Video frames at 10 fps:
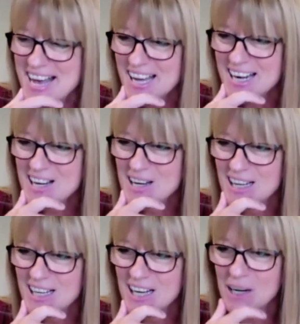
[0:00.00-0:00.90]
And I,
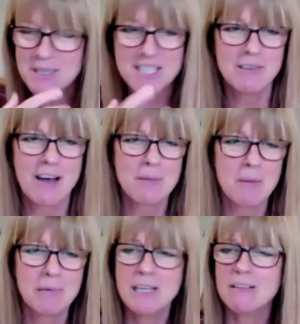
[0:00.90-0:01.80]
I, you know, I was still having
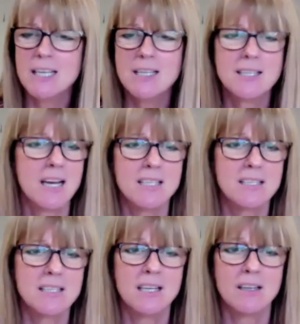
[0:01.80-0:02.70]
my periods. I,
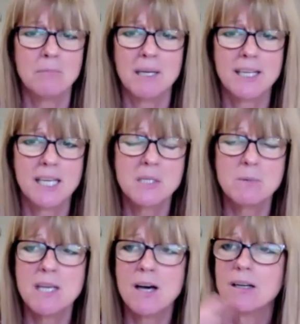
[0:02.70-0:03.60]
you know, my kids were
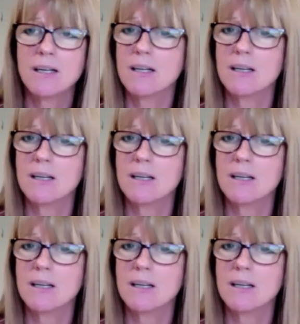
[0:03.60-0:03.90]
young.